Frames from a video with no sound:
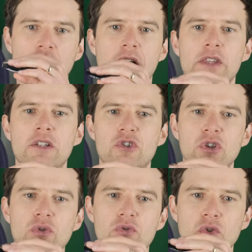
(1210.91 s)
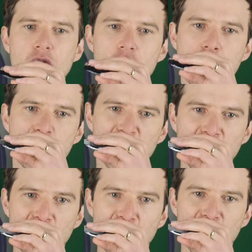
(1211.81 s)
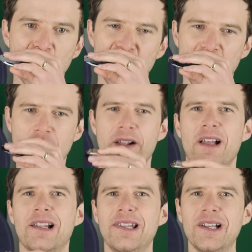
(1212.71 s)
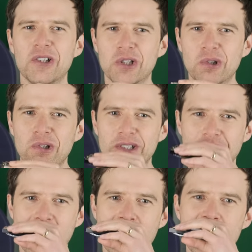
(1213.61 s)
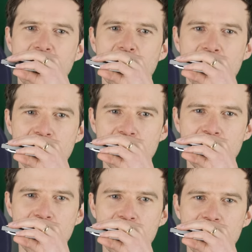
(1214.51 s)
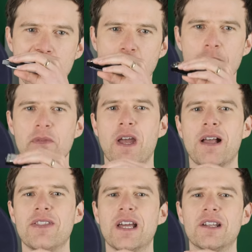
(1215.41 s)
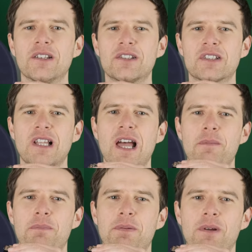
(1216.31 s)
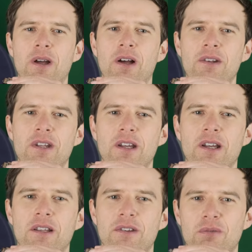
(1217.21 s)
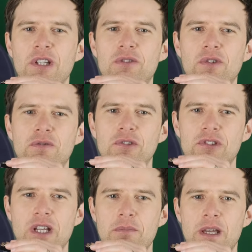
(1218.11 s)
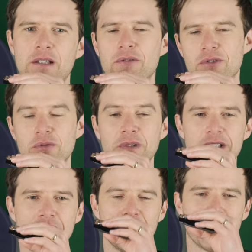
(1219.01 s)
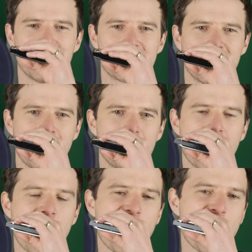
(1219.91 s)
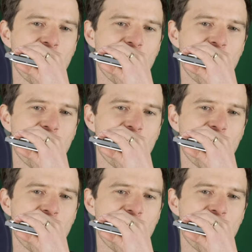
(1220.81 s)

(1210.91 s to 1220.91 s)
and then two draw, a little chord again, and then a slap on a three draw full step bend. Well, I shouldn't be telling you about the slap yet.